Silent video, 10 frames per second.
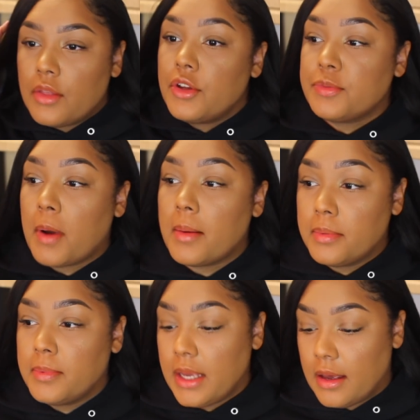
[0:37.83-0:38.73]
There's
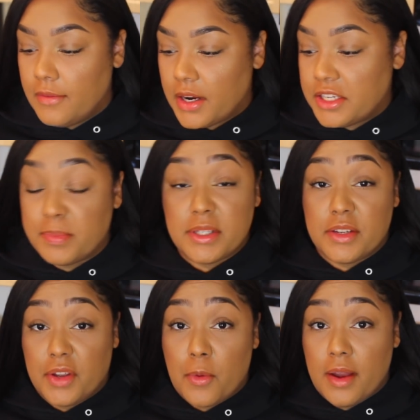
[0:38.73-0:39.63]
probably a very
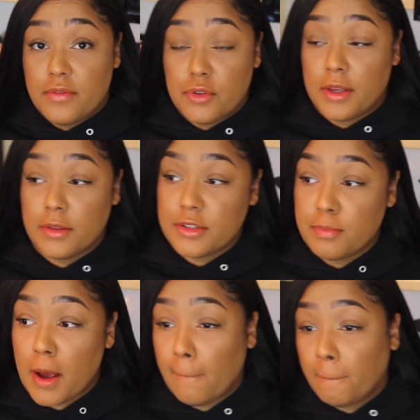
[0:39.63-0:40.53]
specific way of doing this,
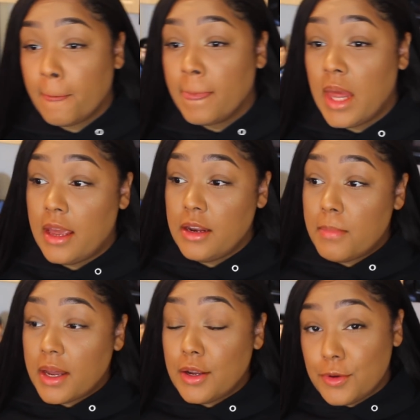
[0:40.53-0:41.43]
but
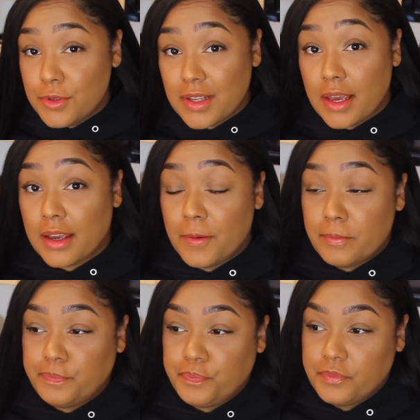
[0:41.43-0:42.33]
anybody who's like
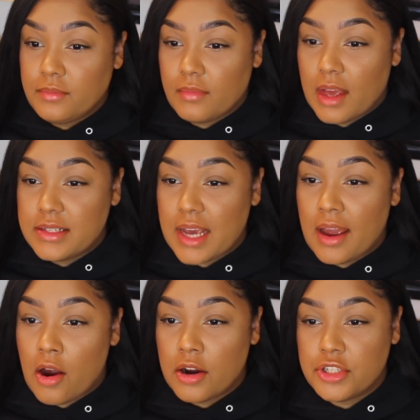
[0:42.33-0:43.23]
a
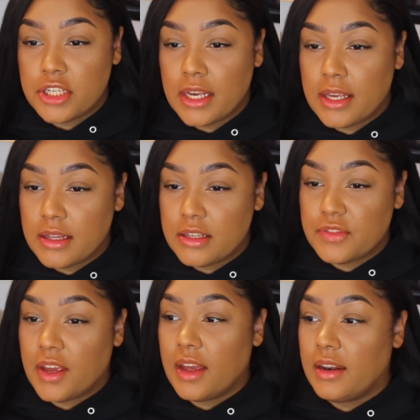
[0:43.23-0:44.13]
diehard Chilaquiles
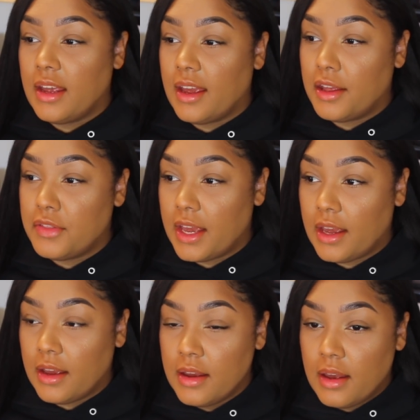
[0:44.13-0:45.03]
fan and
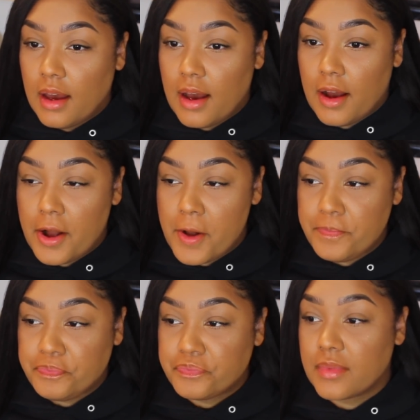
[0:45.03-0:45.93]
they
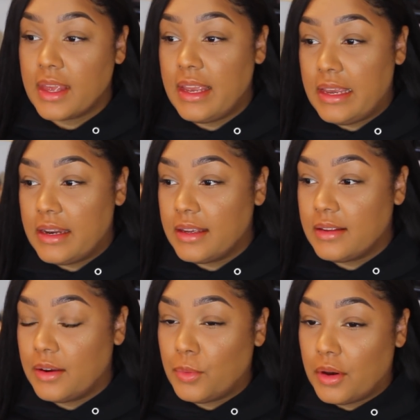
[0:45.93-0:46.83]
eat
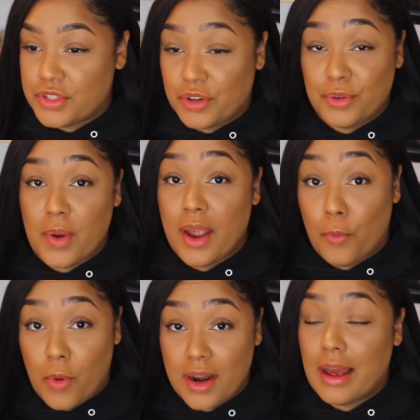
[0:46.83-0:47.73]
it a certain way,
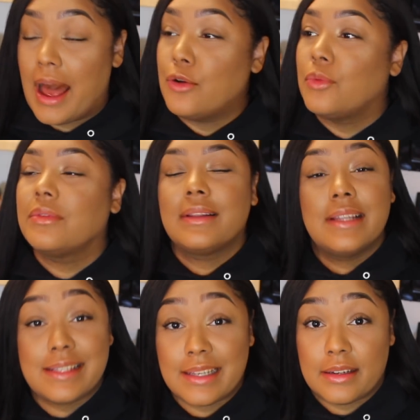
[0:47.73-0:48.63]

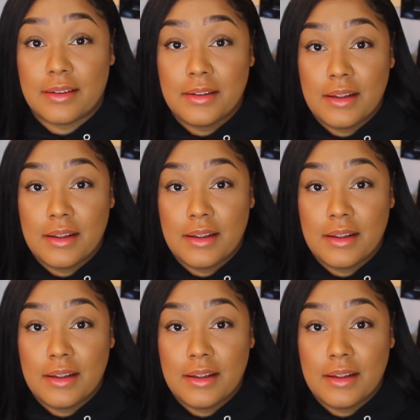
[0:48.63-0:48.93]
listen.